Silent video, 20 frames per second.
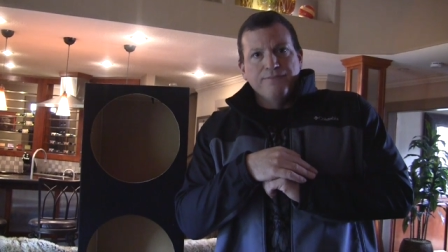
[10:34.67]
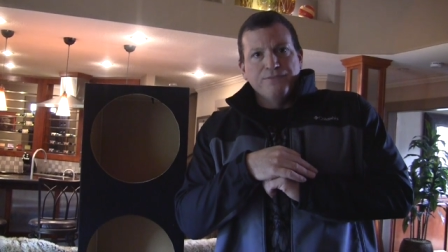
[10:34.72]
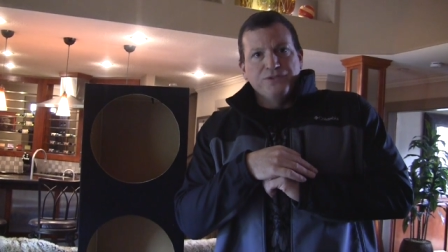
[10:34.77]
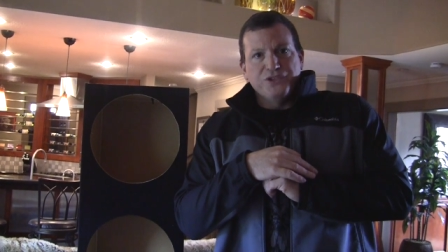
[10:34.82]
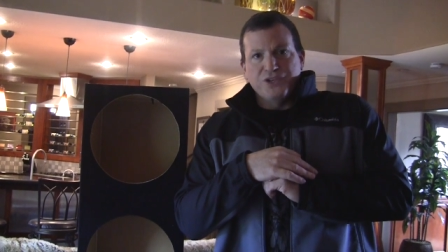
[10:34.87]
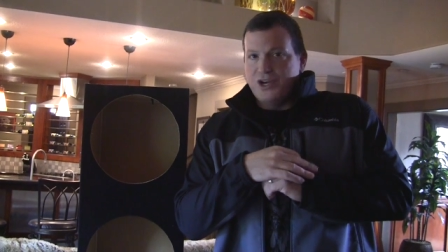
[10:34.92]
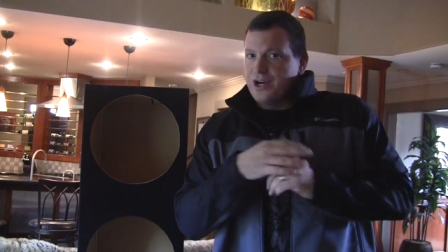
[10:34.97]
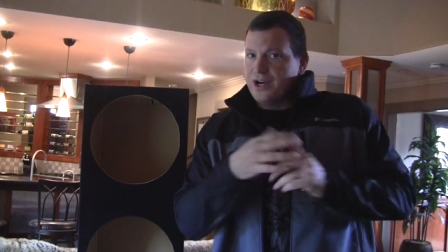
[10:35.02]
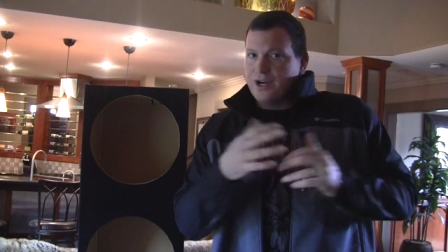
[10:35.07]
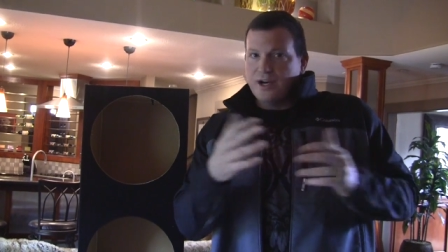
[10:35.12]

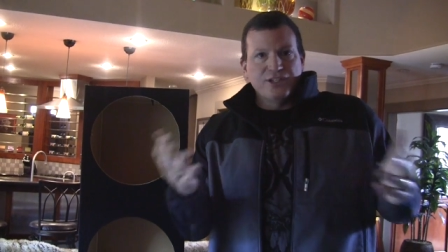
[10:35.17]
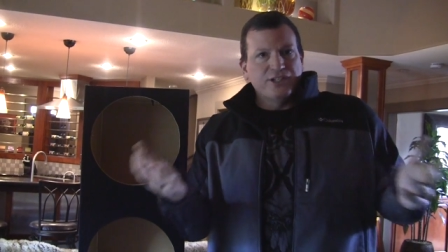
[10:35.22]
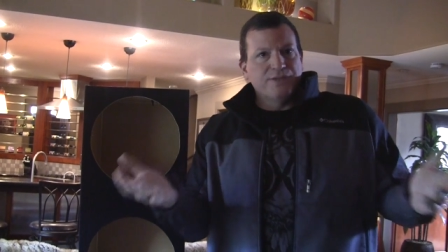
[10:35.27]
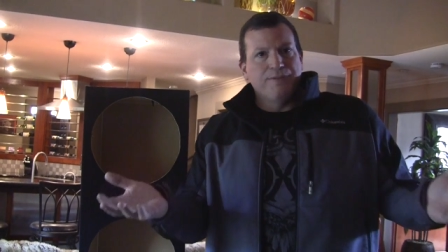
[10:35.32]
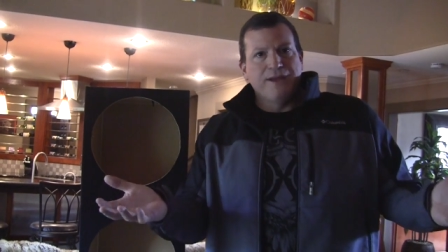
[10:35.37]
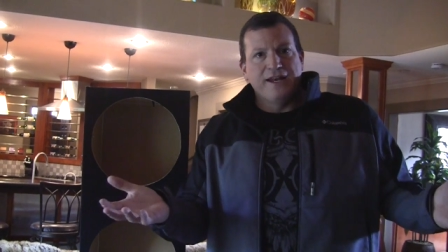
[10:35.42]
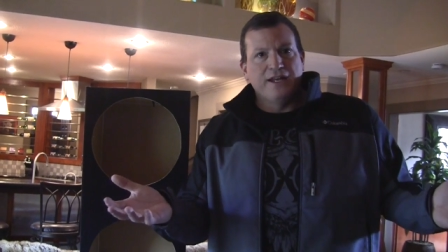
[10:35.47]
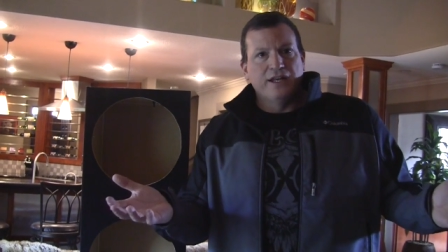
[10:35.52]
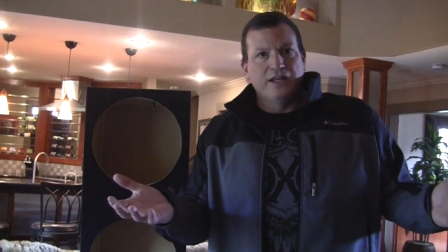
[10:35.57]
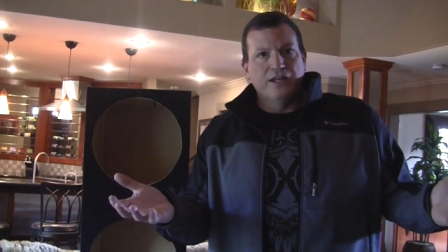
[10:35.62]
So you're going to
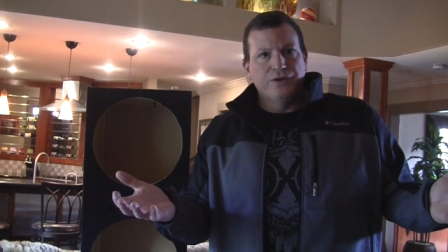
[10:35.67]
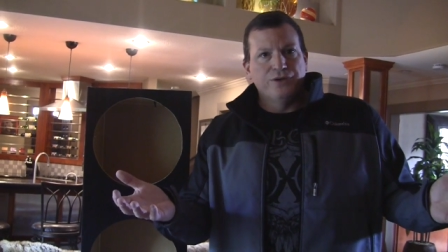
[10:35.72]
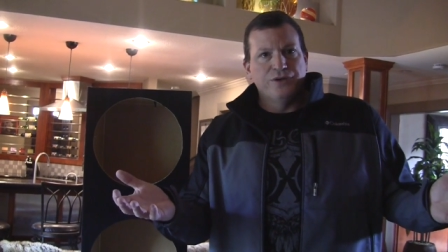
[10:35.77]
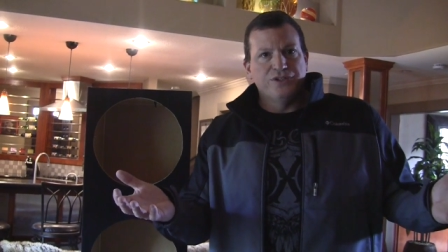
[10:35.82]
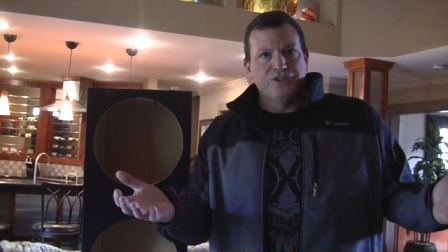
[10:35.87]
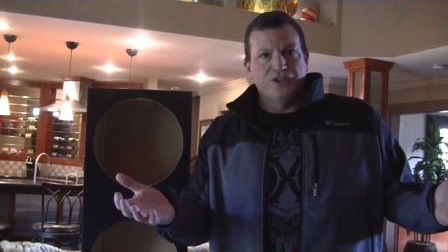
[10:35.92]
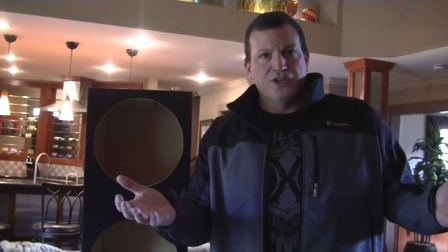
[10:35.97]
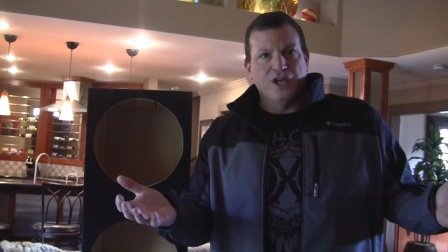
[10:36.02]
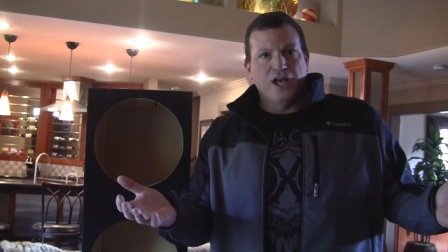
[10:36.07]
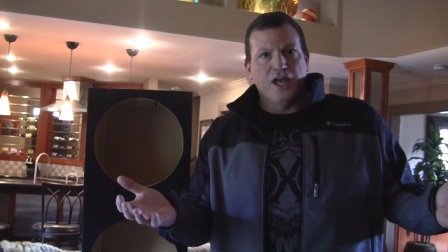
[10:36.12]
spend
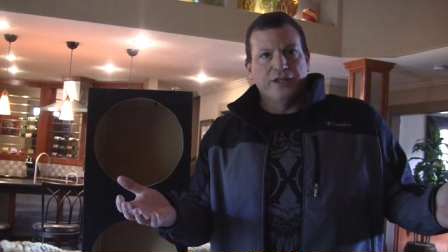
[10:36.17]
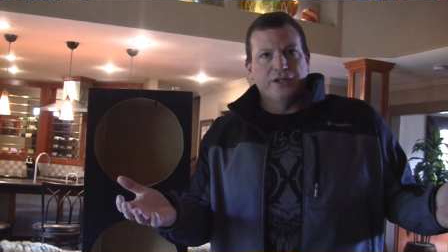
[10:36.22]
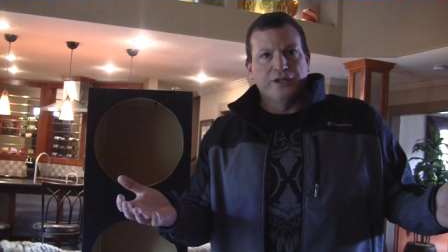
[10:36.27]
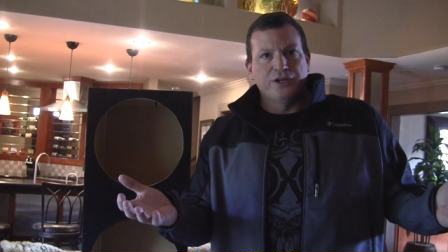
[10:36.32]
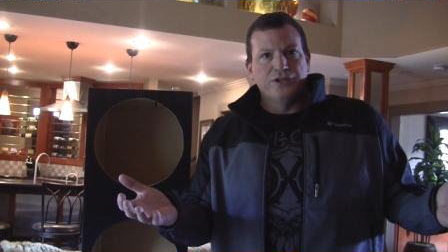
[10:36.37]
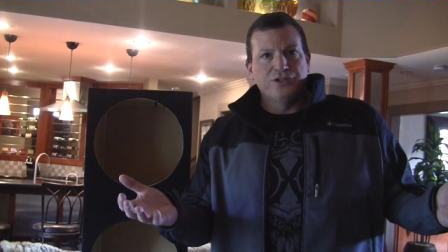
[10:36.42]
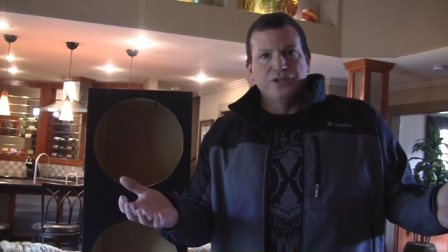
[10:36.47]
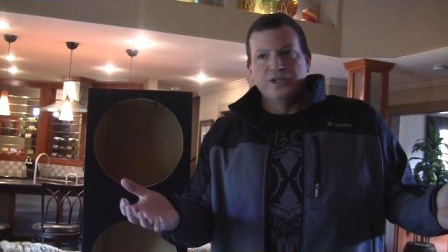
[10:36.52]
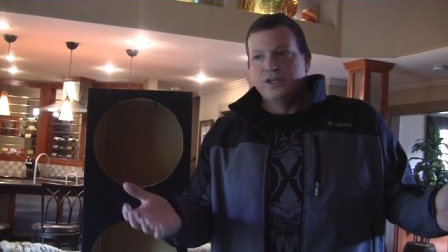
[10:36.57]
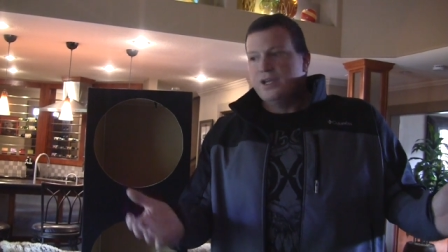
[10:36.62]
hundreds of
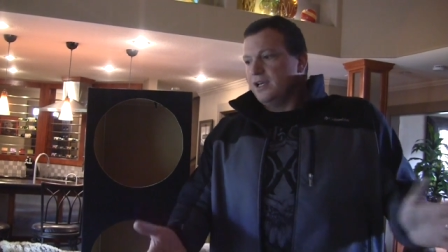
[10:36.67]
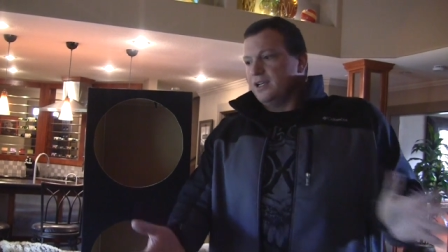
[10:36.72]
dollars